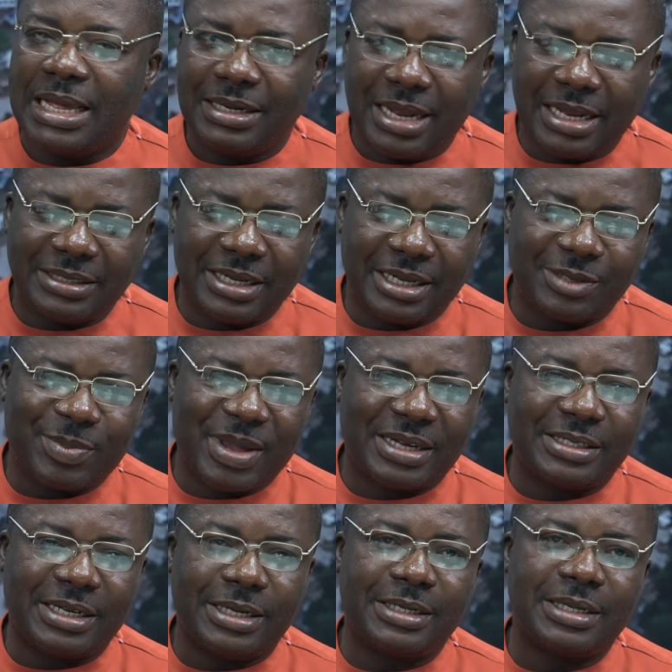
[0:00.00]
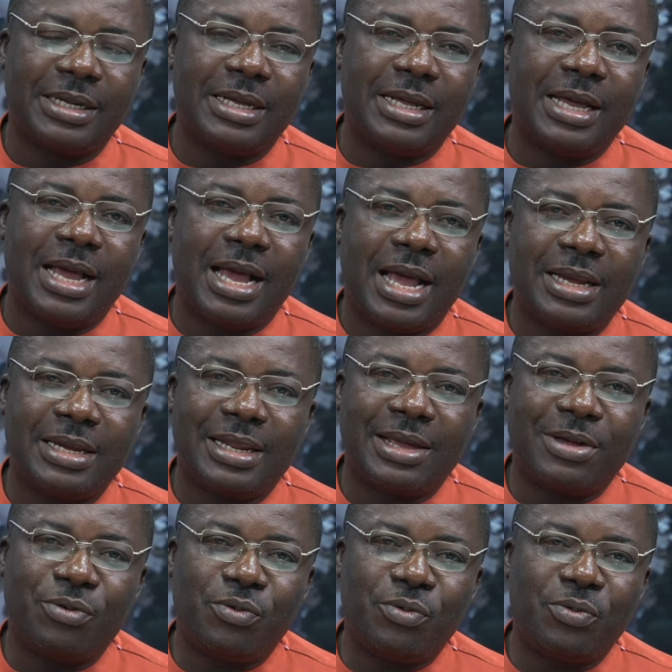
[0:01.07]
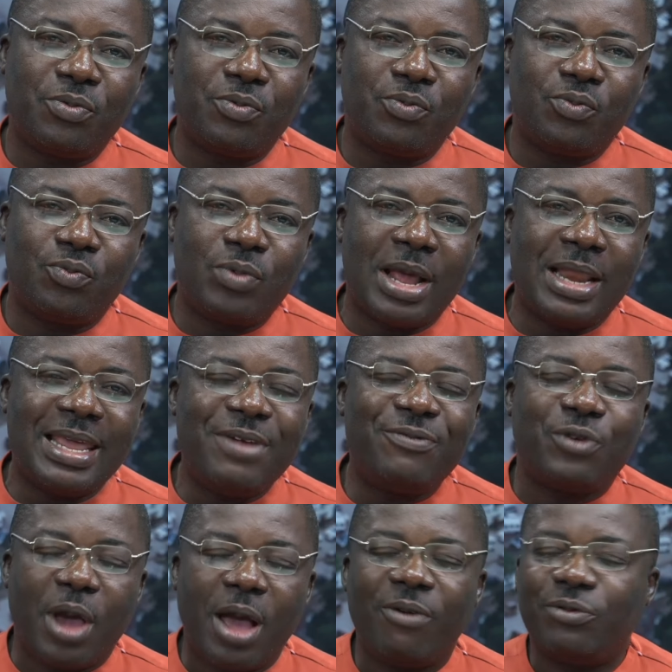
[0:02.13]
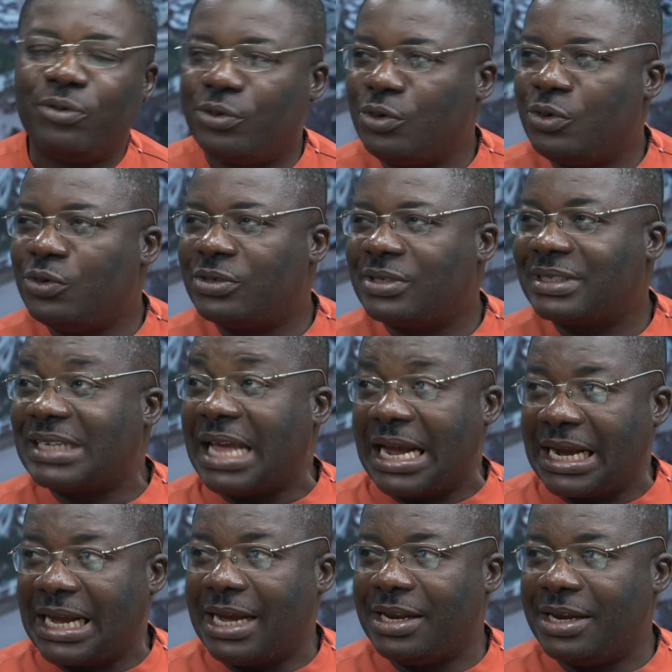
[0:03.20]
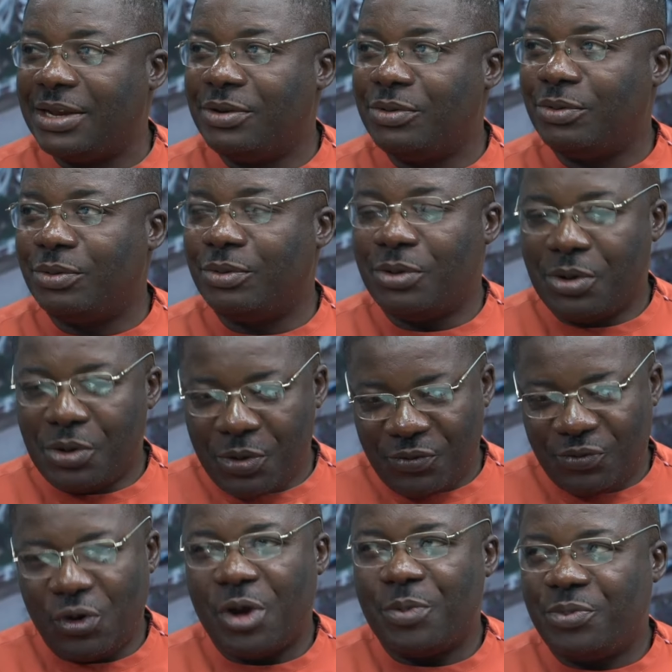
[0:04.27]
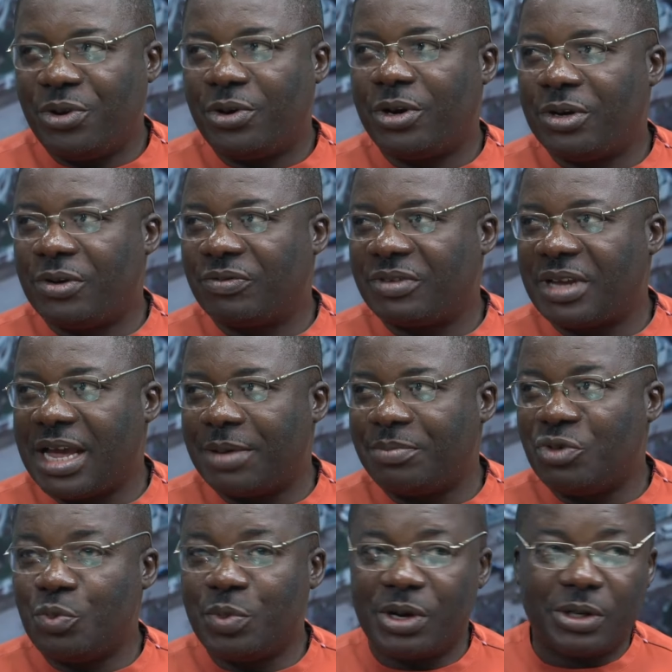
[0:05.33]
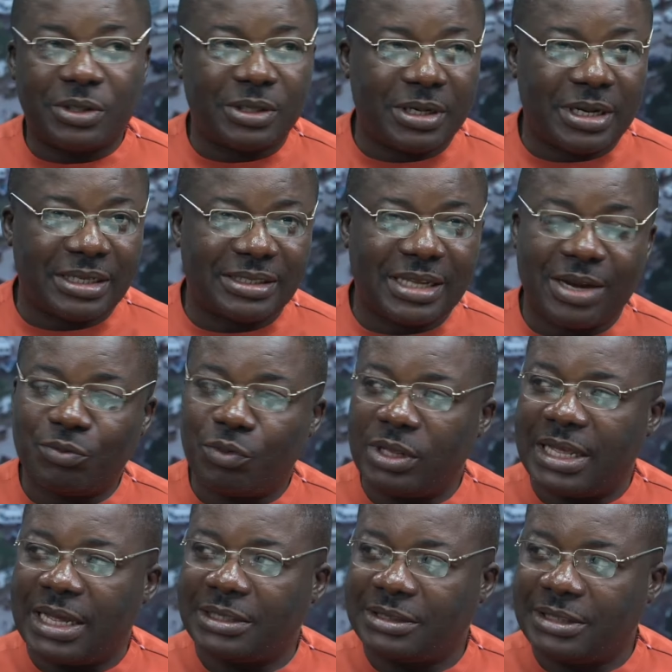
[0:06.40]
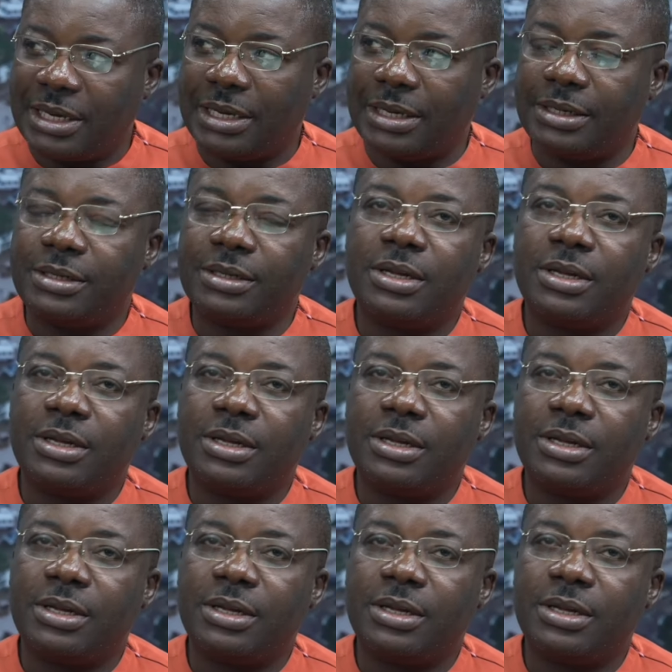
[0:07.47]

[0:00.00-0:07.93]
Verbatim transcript: That's expected. And well, if you haven't used tanker in Enugu for a period of time, you may not understand what they are saying.